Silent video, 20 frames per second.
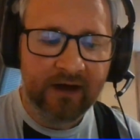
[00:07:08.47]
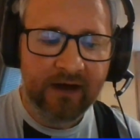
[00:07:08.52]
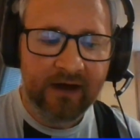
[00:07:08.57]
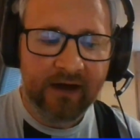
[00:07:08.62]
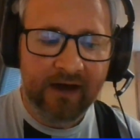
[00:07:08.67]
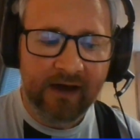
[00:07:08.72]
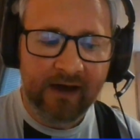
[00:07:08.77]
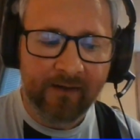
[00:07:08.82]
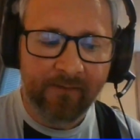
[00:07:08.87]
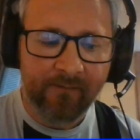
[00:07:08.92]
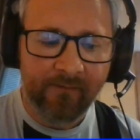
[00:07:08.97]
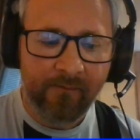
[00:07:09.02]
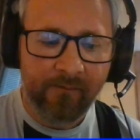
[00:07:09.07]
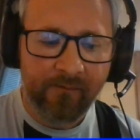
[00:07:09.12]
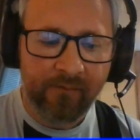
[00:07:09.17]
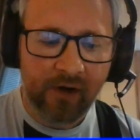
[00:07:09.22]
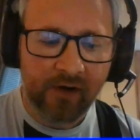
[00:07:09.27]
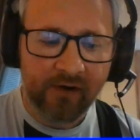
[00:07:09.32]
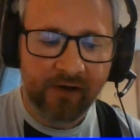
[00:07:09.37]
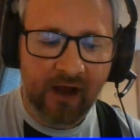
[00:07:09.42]

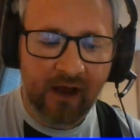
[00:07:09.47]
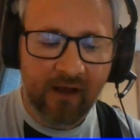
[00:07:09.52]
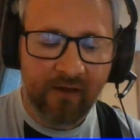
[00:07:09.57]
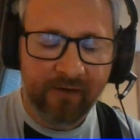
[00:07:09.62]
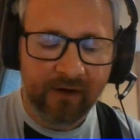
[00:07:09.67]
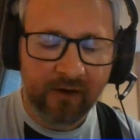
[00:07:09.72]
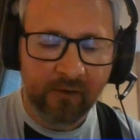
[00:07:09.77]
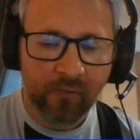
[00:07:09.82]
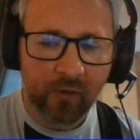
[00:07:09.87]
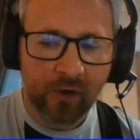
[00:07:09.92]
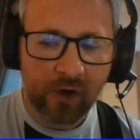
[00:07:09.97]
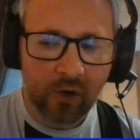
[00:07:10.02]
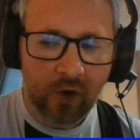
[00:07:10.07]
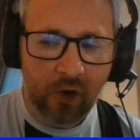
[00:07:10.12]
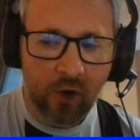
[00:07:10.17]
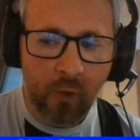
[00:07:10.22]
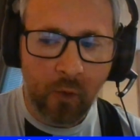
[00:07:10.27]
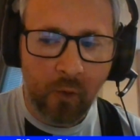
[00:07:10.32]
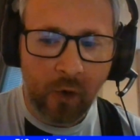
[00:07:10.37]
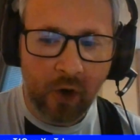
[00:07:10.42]
But yeah, I think we're
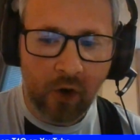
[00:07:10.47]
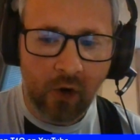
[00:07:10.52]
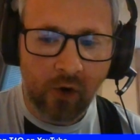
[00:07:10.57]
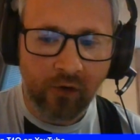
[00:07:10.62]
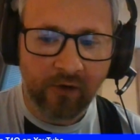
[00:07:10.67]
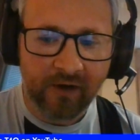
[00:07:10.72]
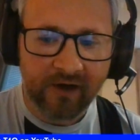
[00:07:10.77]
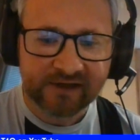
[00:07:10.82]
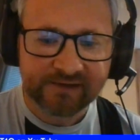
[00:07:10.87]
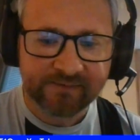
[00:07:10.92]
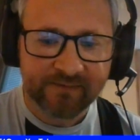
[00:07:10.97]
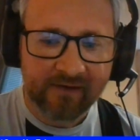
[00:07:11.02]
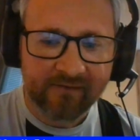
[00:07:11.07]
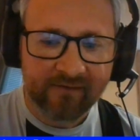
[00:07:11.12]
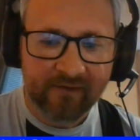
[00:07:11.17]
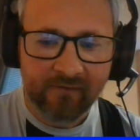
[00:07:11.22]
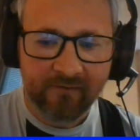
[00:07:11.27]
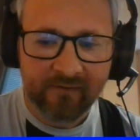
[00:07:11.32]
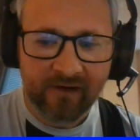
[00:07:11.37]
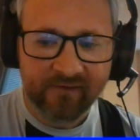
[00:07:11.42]
all
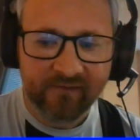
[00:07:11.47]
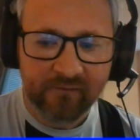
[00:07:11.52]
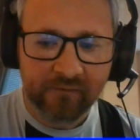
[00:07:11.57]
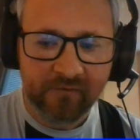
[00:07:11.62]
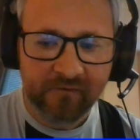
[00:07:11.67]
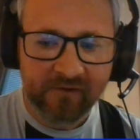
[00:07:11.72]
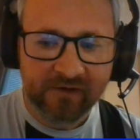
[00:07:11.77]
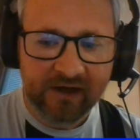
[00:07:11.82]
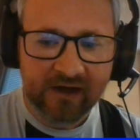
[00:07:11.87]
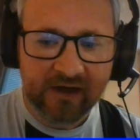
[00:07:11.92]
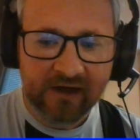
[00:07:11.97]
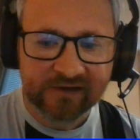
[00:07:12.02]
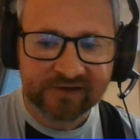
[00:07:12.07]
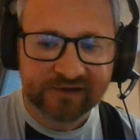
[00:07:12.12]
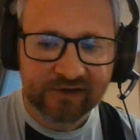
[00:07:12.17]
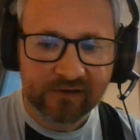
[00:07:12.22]
expecting that to be the case.